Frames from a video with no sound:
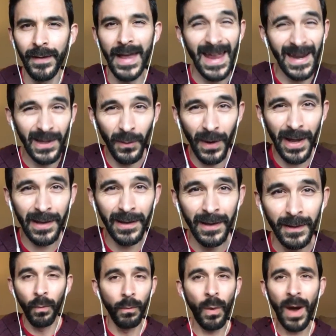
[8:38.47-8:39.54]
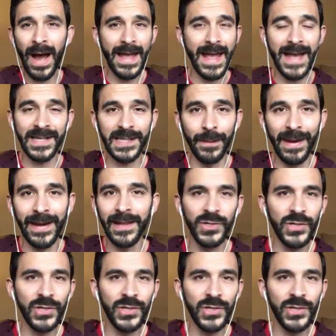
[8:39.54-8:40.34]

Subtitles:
anyway, why estimate it?